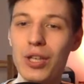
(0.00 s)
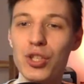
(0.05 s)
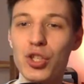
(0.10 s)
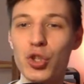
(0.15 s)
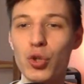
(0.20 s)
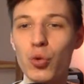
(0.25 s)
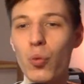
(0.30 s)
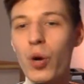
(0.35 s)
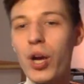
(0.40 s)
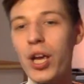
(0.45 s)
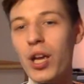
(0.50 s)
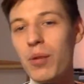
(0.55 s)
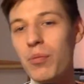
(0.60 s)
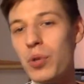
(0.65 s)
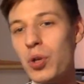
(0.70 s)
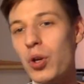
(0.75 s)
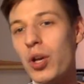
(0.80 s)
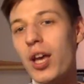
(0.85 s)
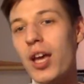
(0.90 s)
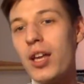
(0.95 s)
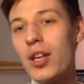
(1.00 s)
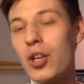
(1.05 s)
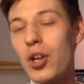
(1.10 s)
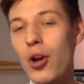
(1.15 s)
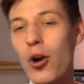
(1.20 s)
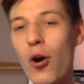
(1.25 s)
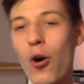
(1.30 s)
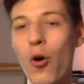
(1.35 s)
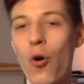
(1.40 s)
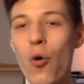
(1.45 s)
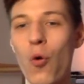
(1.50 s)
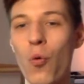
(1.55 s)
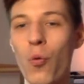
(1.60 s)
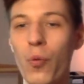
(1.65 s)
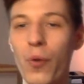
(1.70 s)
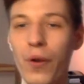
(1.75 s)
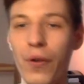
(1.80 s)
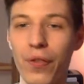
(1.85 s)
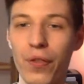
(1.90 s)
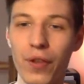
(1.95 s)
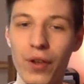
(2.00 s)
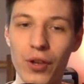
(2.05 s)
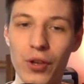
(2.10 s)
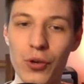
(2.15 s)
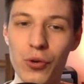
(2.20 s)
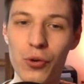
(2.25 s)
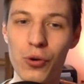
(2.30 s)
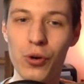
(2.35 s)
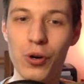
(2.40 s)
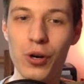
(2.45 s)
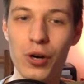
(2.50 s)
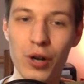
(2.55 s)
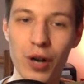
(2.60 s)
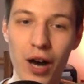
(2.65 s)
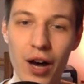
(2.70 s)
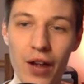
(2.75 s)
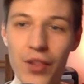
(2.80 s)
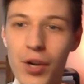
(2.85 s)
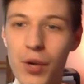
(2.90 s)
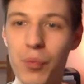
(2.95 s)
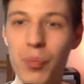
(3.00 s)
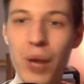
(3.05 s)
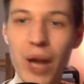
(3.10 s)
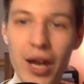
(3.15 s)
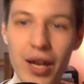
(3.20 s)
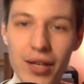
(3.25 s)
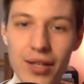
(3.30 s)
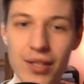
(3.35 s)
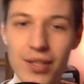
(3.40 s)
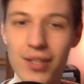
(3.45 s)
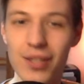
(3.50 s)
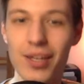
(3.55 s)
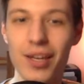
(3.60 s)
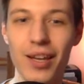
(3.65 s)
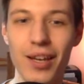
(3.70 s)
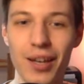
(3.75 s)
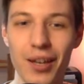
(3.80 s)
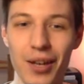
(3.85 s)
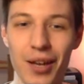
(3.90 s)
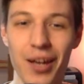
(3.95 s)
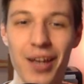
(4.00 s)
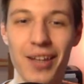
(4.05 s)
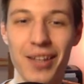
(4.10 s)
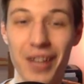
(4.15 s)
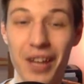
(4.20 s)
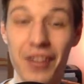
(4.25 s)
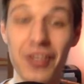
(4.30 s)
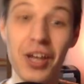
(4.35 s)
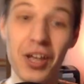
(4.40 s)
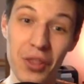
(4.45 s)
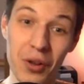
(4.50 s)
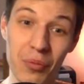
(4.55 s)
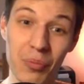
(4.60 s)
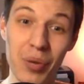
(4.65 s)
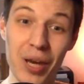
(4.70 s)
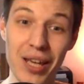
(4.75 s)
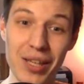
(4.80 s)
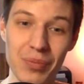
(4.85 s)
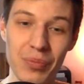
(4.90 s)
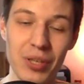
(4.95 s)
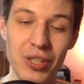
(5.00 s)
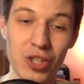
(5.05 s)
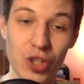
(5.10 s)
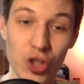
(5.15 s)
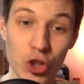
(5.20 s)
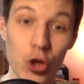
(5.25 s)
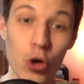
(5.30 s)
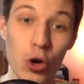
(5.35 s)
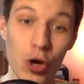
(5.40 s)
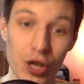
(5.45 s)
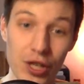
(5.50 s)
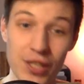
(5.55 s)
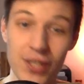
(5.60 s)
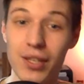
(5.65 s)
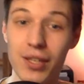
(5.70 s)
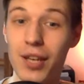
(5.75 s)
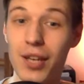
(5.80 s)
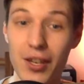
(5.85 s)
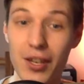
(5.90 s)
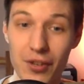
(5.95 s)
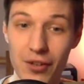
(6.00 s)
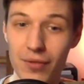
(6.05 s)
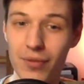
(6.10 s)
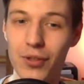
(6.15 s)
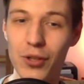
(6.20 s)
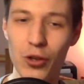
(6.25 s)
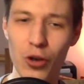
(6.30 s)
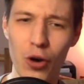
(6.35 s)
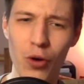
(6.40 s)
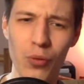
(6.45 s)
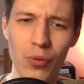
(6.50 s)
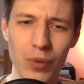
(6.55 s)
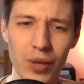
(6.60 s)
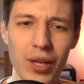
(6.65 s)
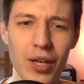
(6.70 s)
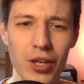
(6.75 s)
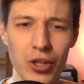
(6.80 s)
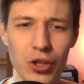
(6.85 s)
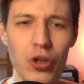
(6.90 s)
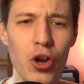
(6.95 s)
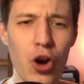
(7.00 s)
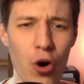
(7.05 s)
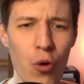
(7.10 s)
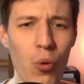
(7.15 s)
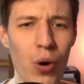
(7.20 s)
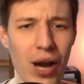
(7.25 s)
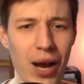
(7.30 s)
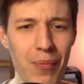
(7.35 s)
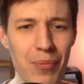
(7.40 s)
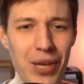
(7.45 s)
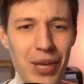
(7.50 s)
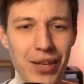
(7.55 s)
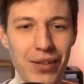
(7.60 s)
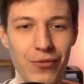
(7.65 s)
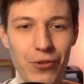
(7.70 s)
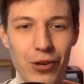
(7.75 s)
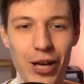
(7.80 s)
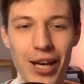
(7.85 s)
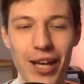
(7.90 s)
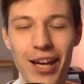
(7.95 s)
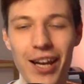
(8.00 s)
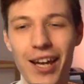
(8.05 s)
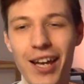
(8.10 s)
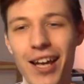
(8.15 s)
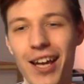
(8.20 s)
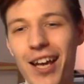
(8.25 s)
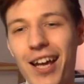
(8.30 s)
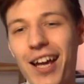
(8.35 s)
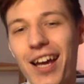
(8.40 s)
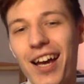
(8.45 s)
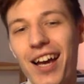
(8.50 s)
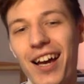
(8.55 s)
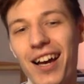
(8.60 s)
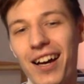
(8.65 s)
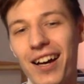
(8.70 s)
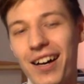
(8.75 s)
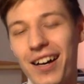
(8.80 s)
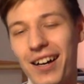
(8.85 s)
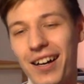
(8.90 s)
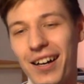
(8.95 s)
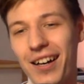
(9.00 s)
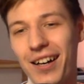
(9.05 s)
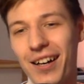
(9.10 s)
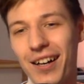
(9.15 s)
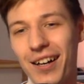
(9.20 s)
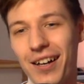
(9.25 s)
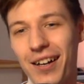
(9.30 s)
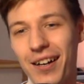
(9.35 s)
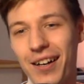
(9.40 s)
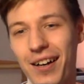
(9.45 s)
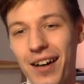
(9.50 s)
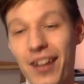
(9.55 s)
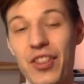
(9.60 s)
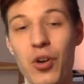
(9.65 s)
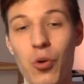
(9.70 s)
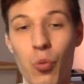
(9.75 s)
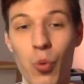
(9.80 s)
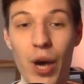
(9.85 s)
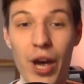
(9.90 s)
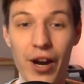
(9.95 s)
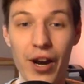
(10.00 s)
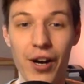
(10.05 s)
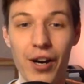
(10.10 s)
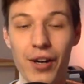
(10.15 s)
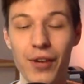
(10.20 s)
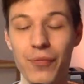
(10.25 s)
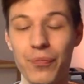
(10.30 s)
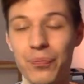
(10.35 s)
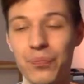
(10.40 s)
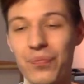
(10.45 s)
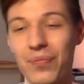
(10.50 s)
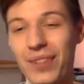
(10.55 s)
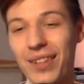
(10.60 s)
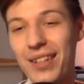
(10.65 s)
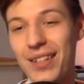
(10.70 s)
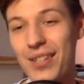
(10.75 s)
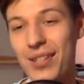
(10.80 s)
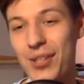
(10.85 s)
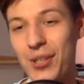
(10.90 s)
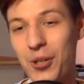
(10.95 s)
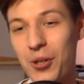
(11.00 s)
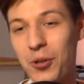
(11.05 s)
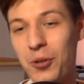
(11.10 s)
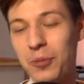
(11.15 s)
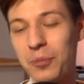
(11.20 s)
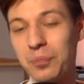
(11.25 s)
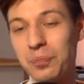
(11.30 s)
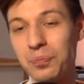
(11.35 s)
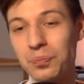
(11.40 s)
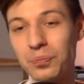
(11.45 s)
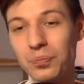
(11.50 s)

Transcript: swim, you can go with your underpants, not underpants, but shorts, and then you know what I mean, right? Underwear. So